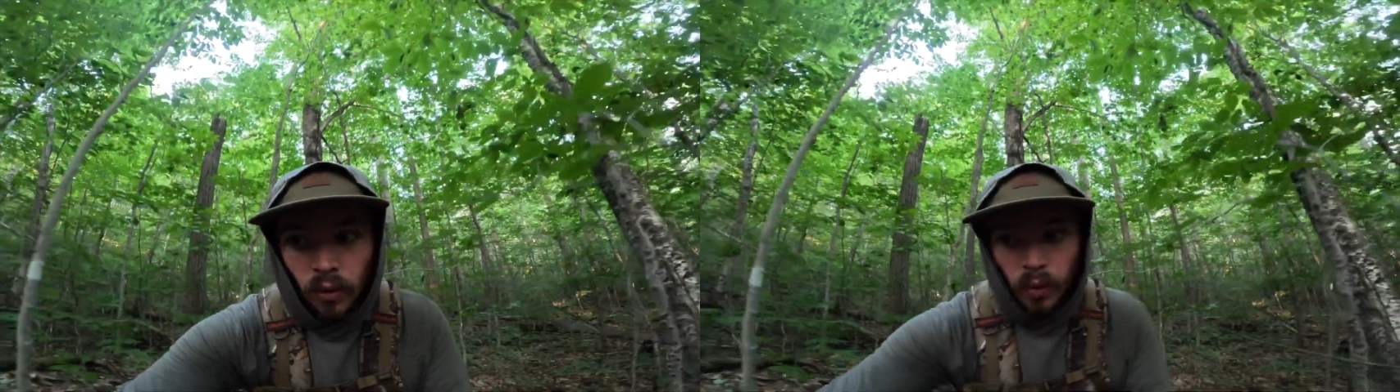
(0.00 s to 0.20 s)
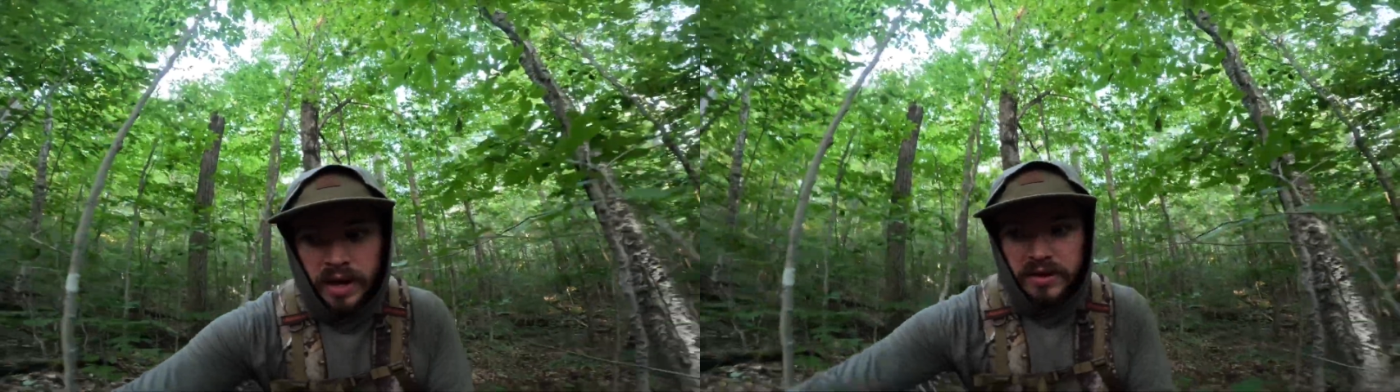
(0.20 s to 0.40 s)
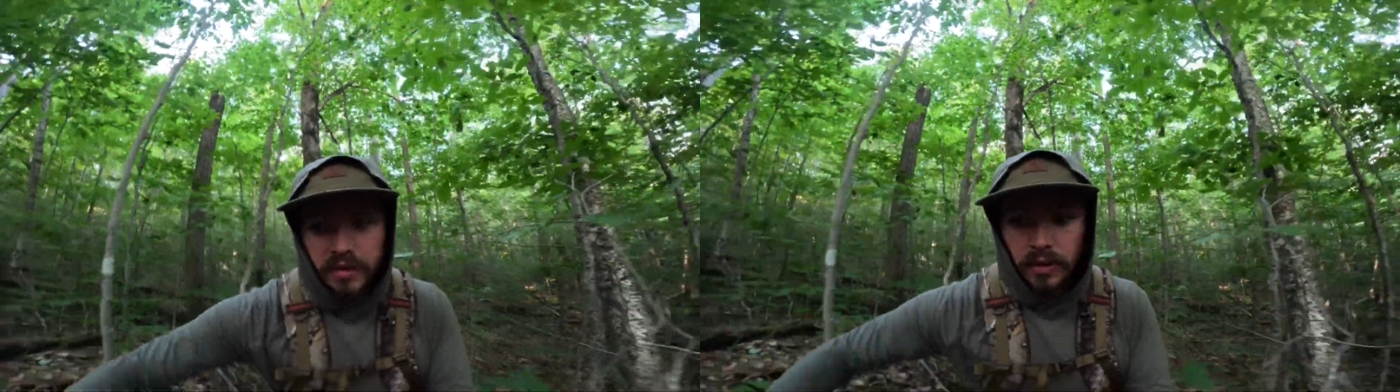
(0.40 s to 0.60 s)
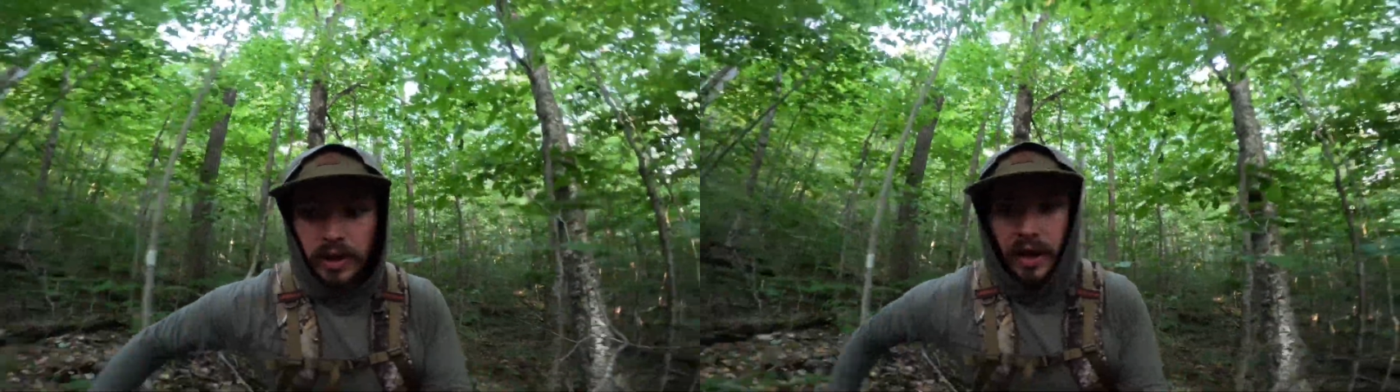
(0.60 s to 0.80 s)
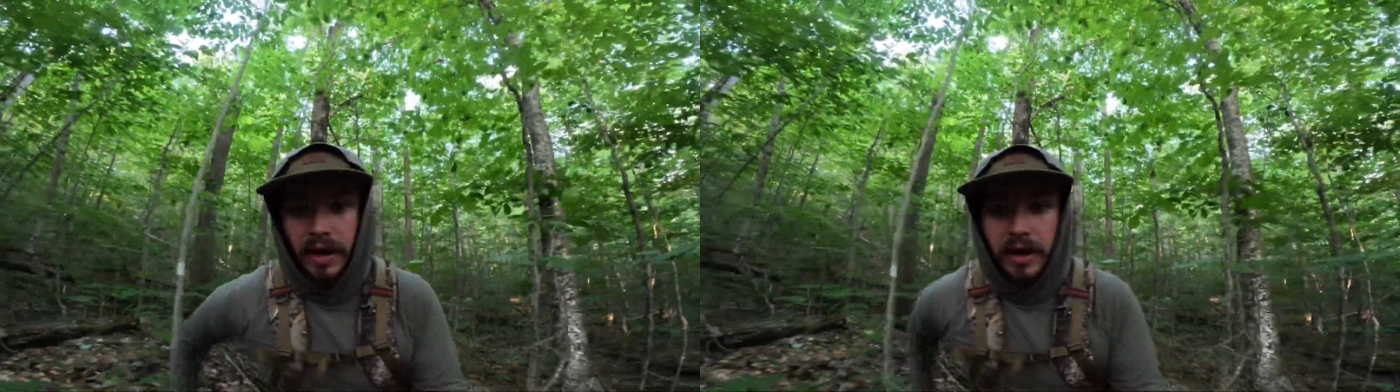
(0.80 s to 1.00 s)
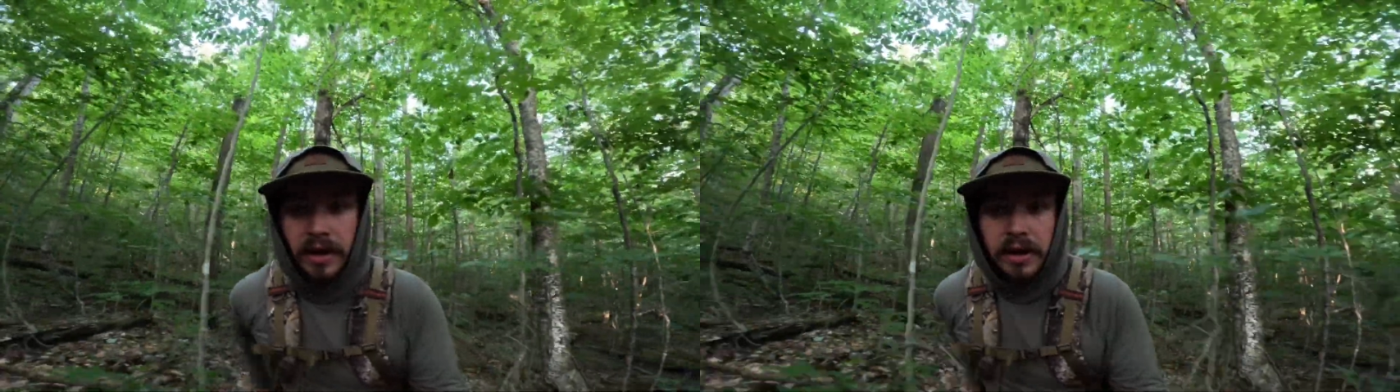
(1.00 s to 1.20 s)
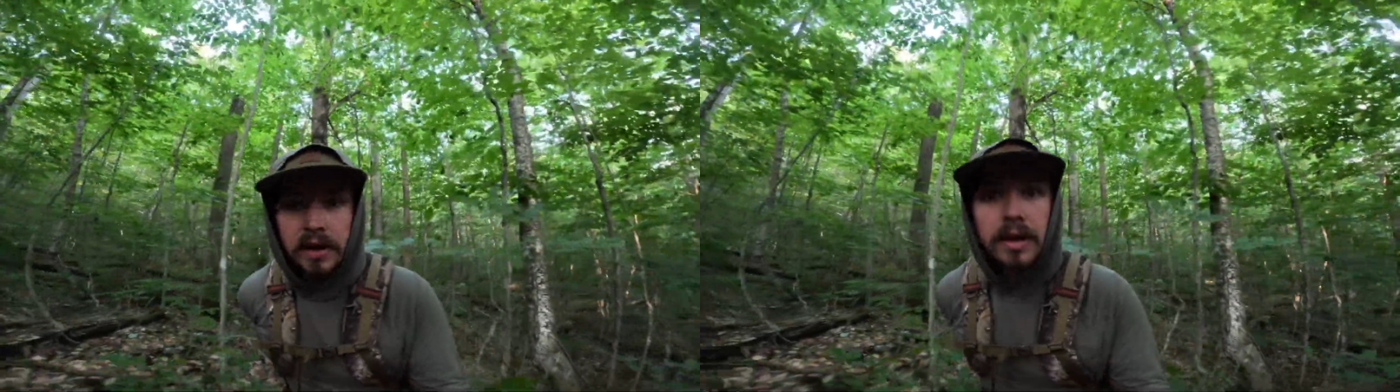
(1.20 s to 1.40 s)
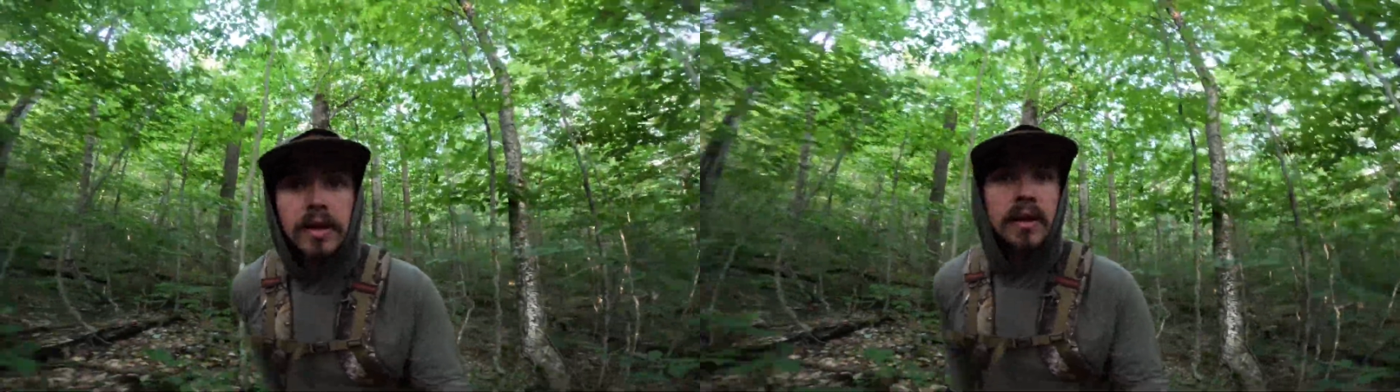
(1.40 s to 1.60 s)
wing's okay,
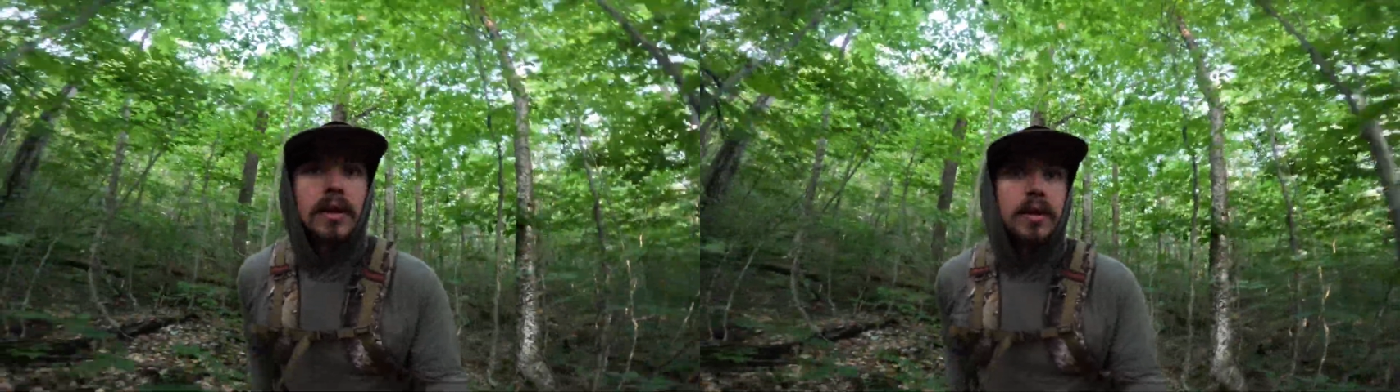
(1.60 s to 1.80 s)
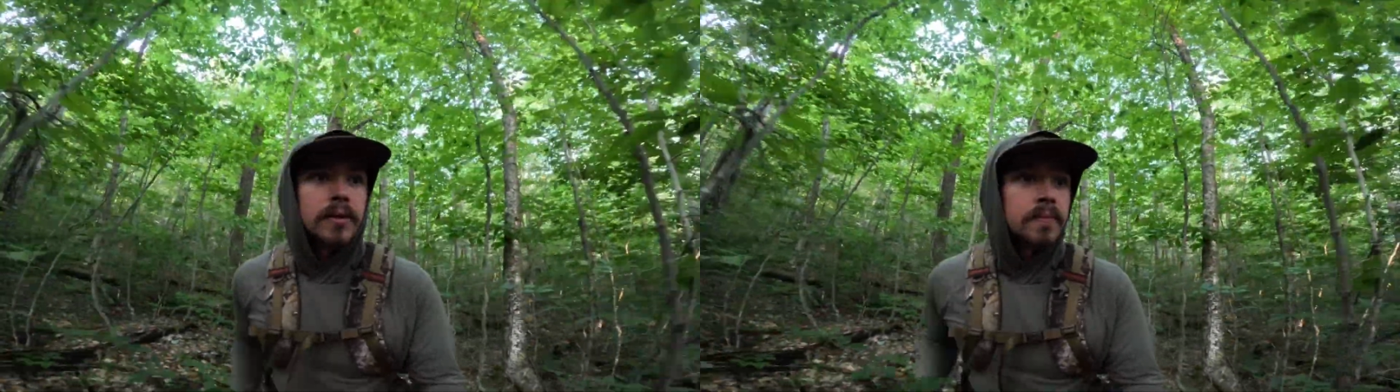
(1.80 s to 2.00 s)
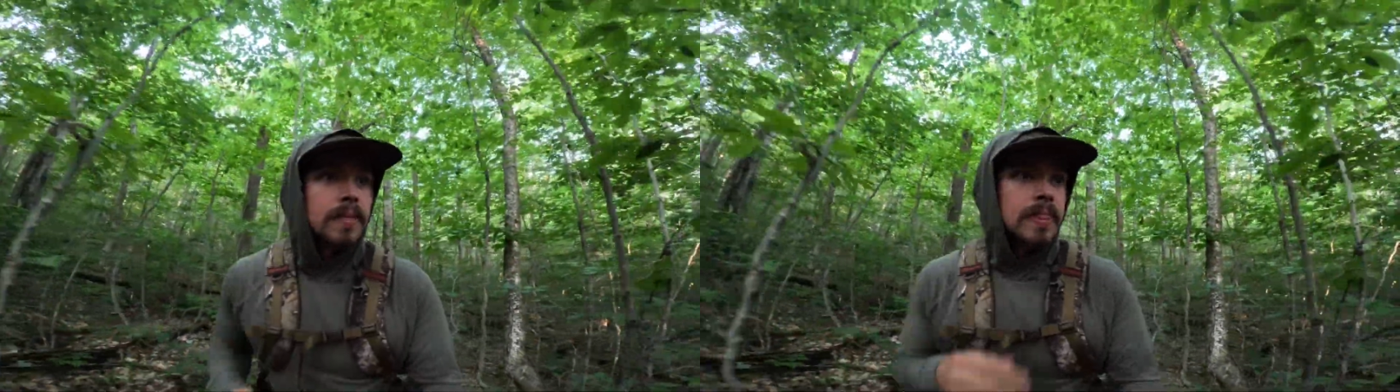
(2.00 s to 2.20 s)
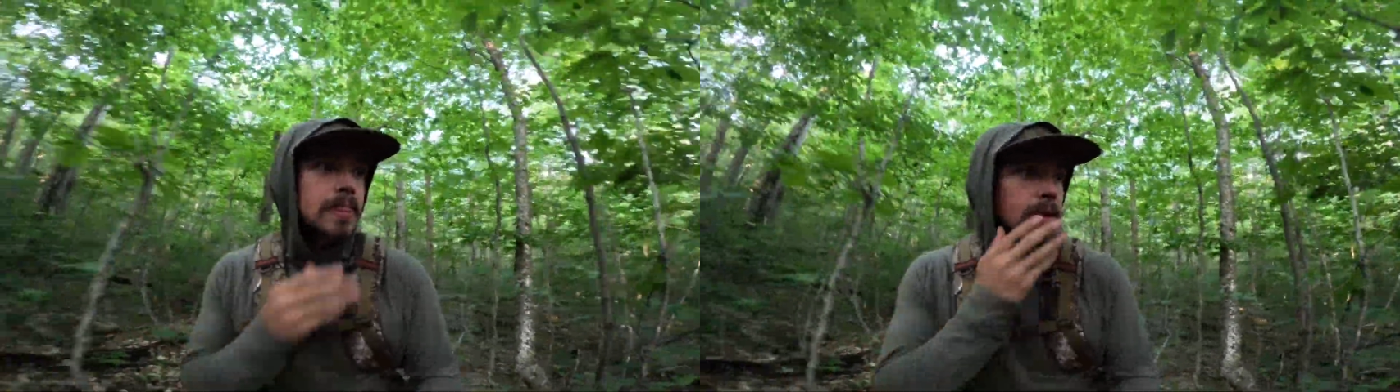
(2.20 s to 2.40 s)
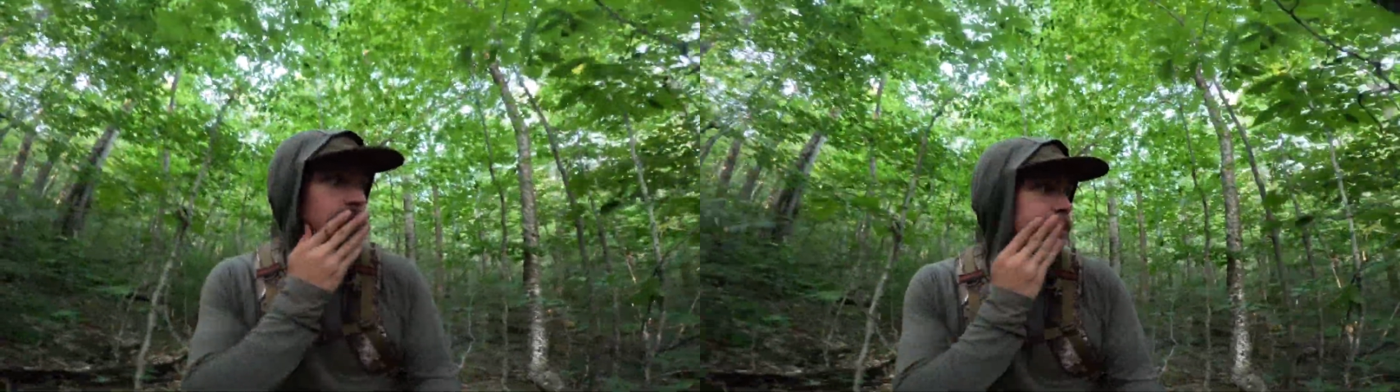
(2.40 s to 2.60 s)
because